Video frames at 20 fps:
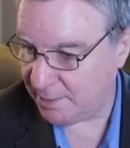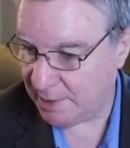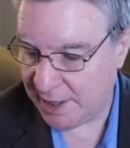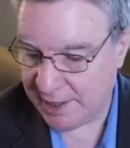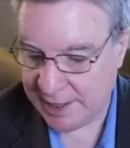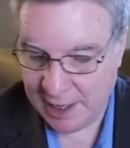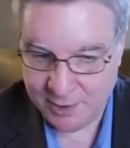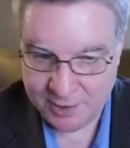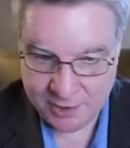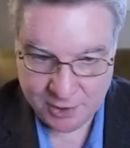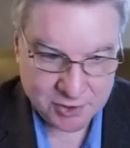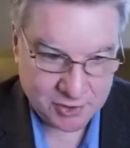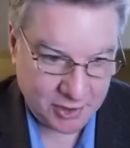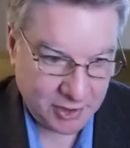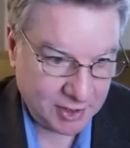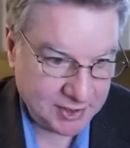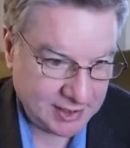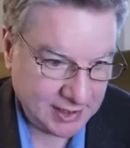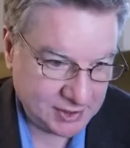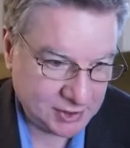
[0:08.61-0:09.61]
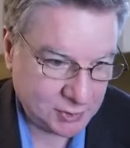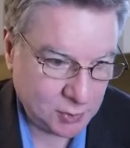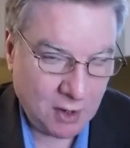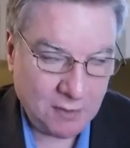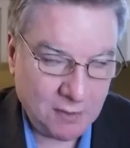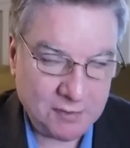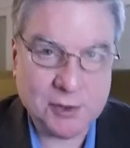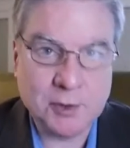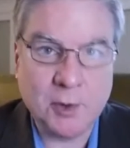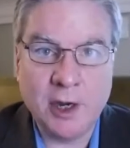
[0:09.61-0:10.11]
about how it usually only takes
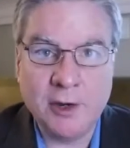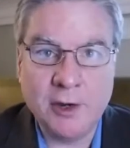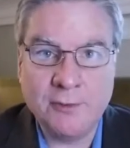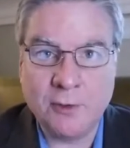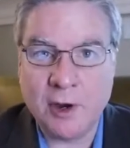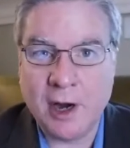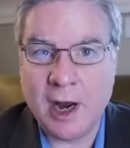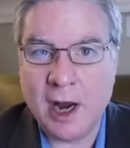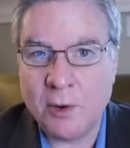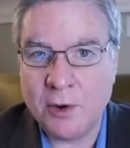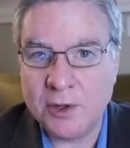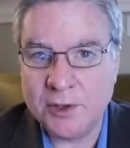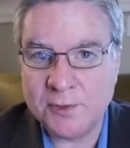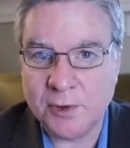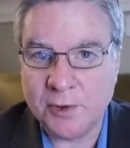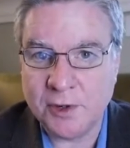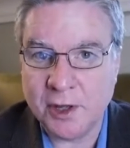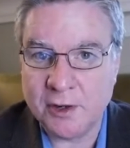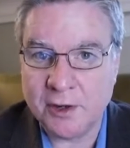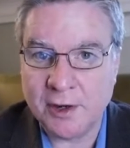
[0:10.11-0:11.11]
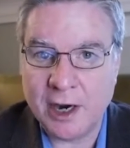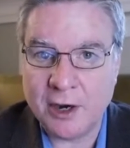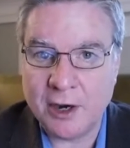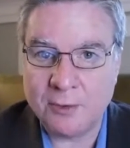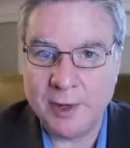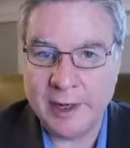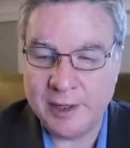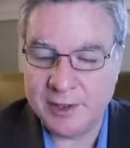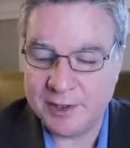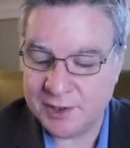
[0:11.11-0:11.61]
12 to 24 hours for another
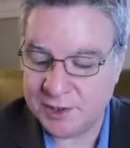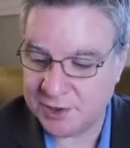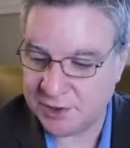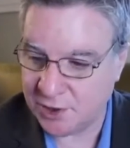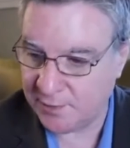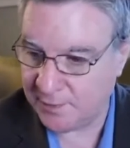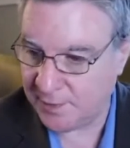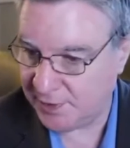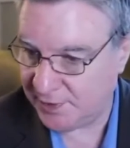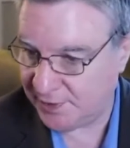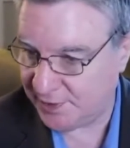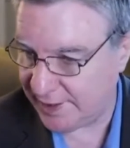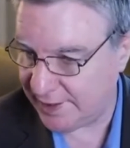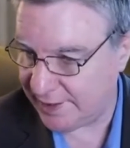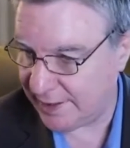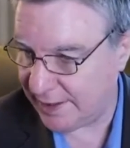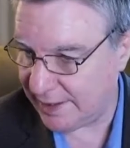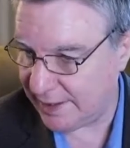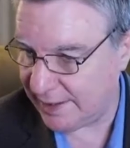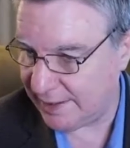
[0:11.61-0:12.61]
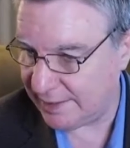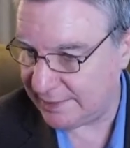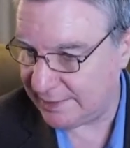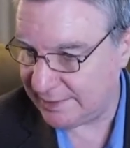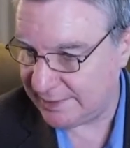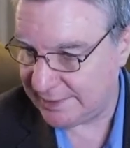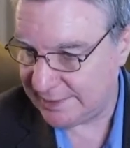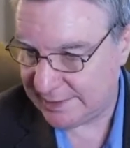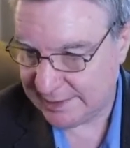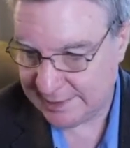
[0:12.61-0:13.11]
outrage to surface, and
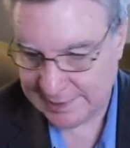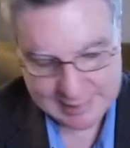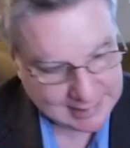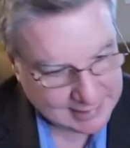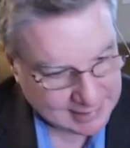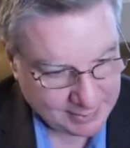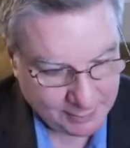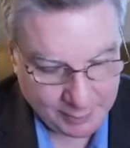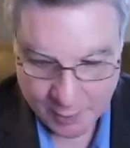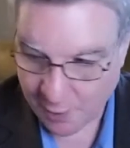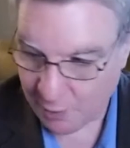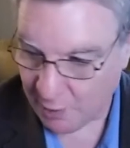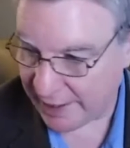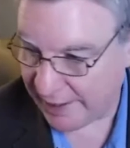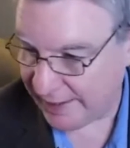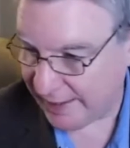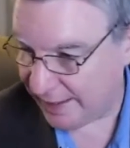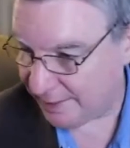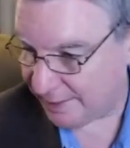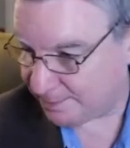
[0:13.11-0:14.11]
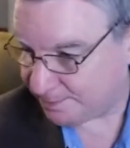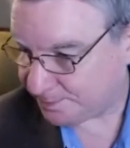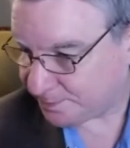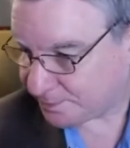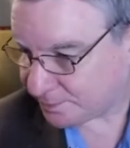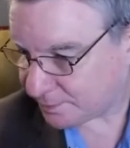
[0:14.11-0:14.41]
we were right again.